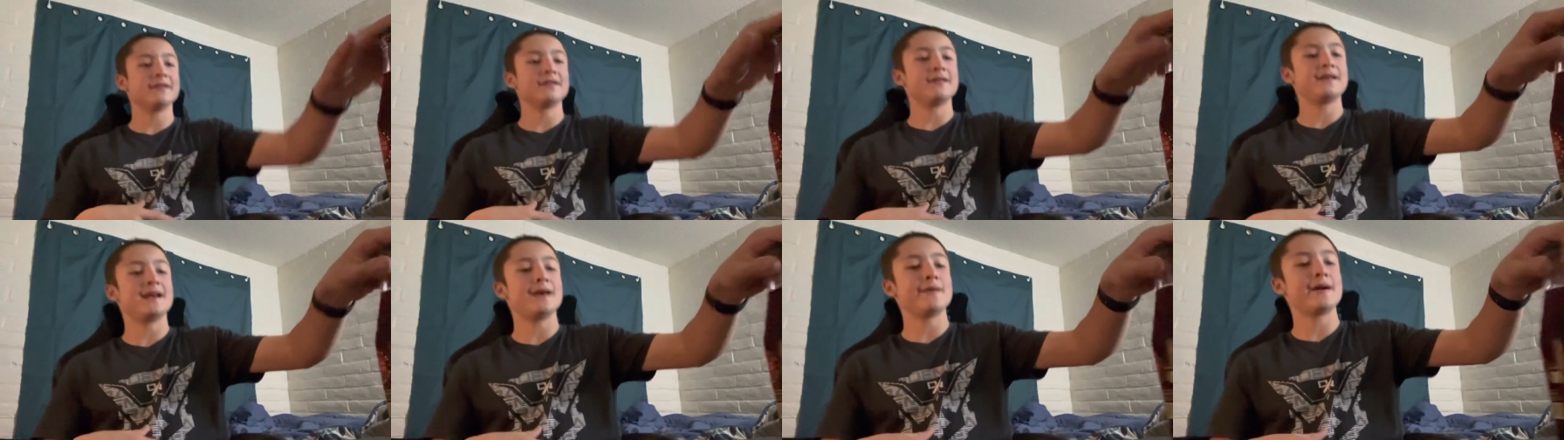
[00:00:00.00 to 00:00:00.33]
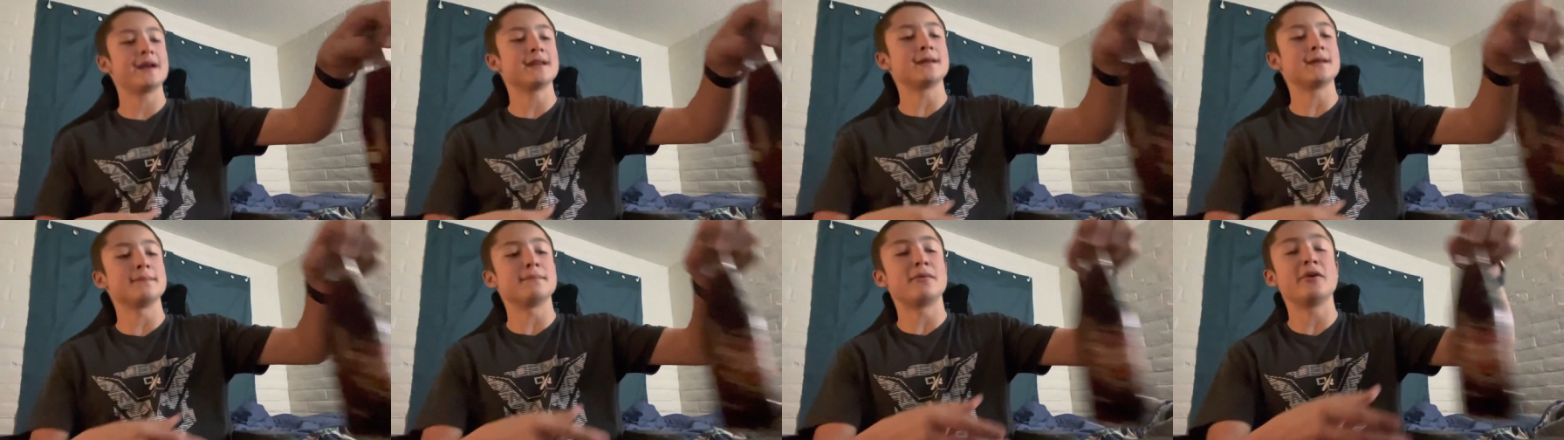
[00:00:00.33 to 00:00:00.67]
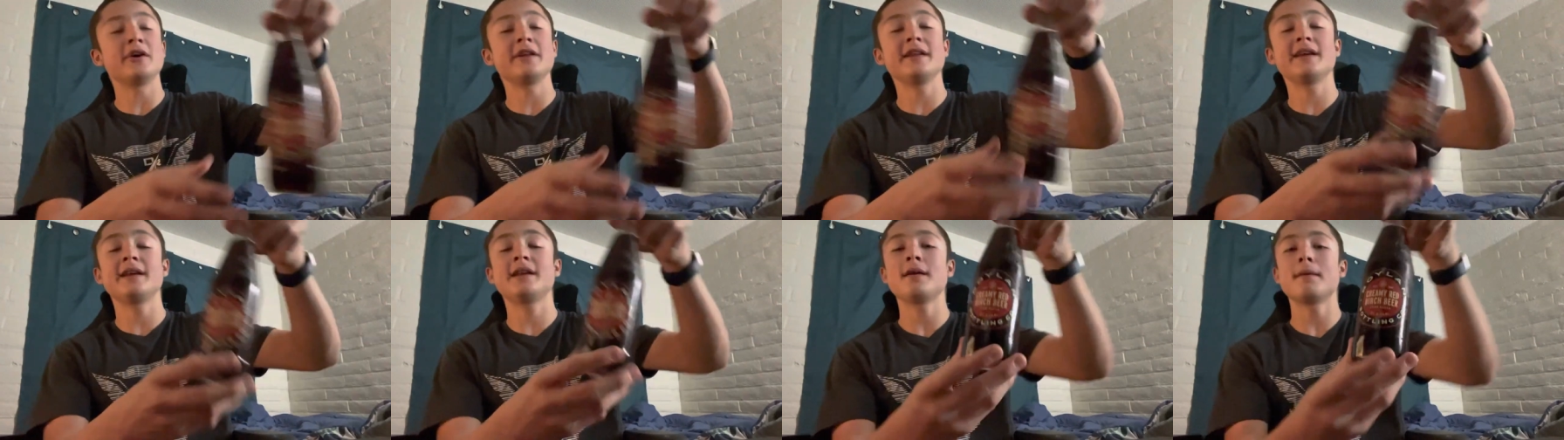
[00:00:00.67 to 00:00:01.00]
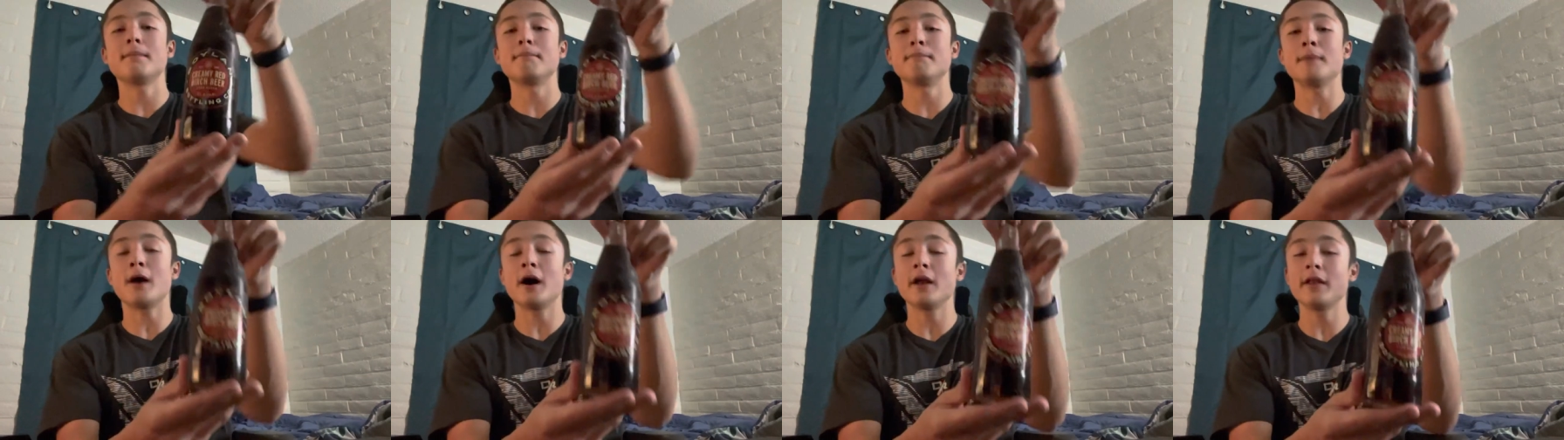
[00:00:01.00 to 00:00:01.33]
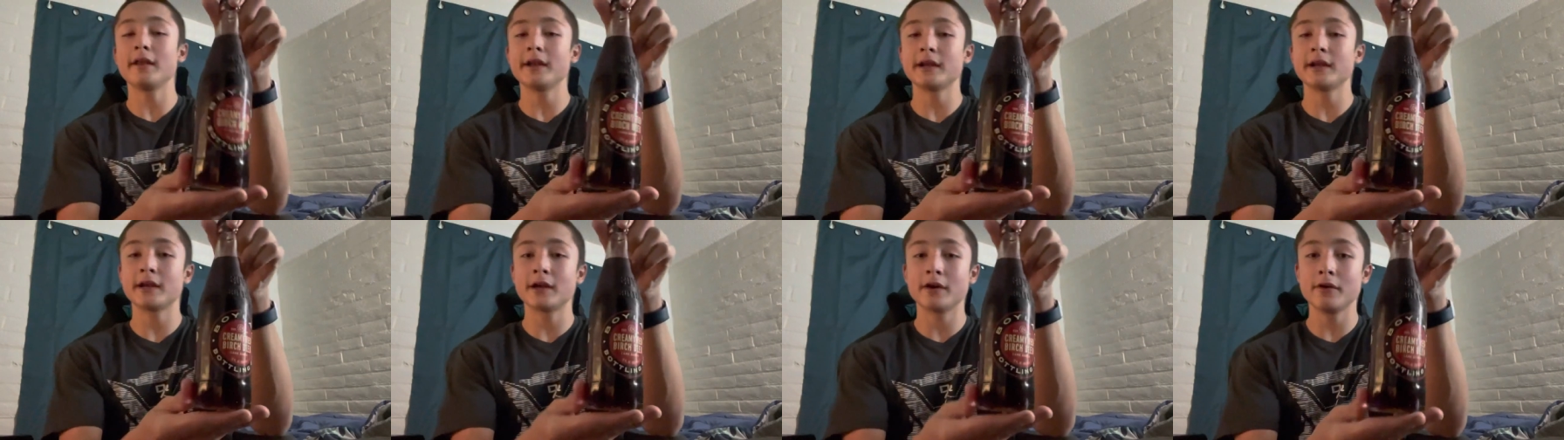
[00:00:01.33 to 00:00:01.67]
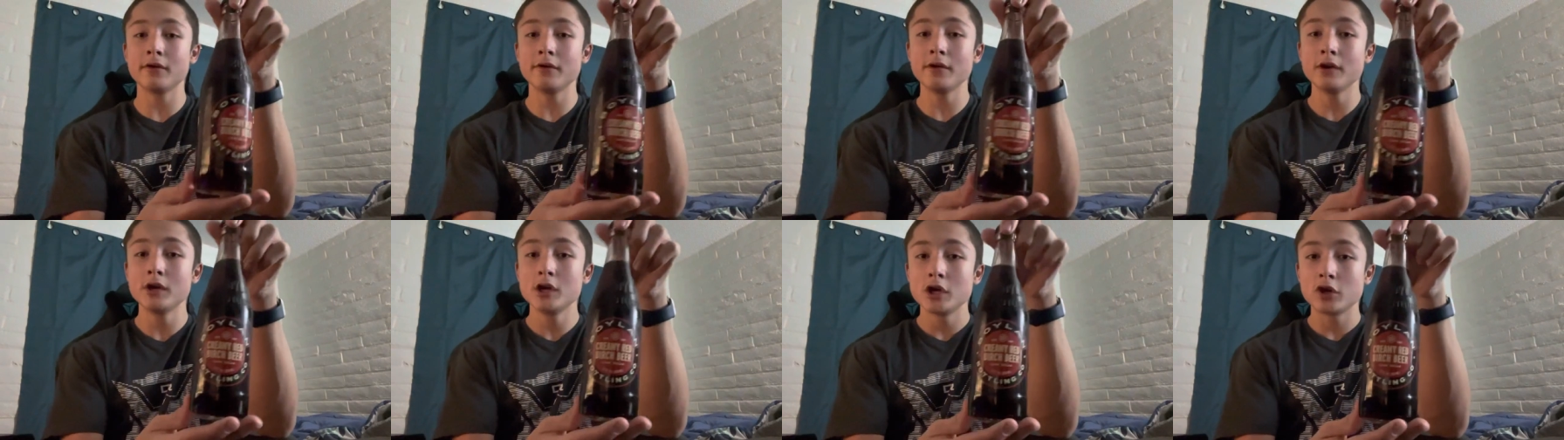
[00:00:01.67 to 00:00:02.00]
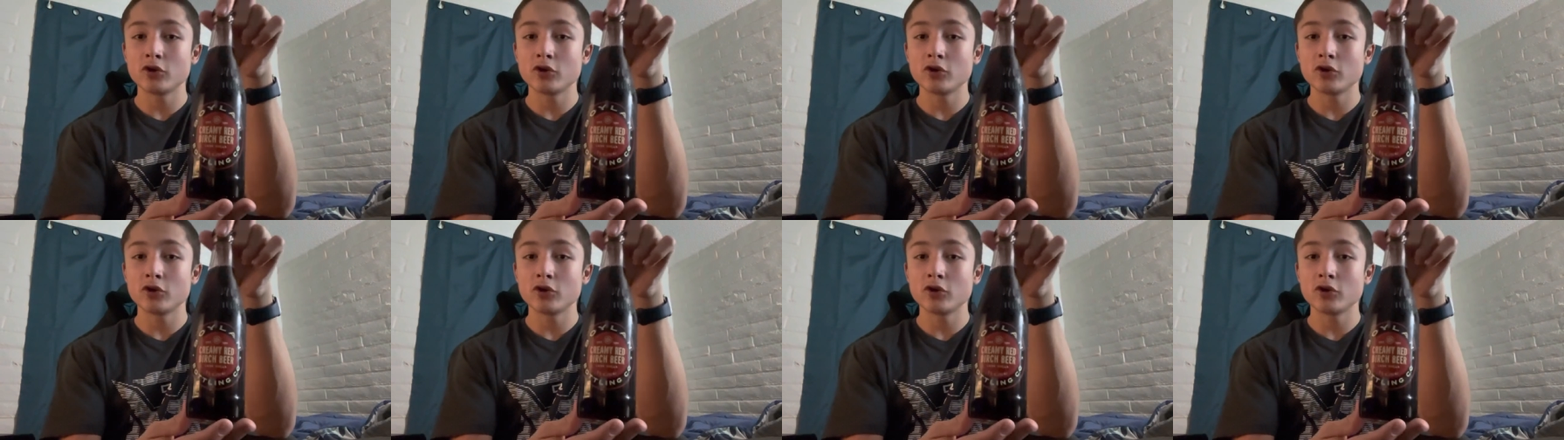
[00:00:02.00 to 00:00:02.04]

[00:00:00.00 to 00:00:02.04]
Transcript: Today we got the Boylan Bottling Co.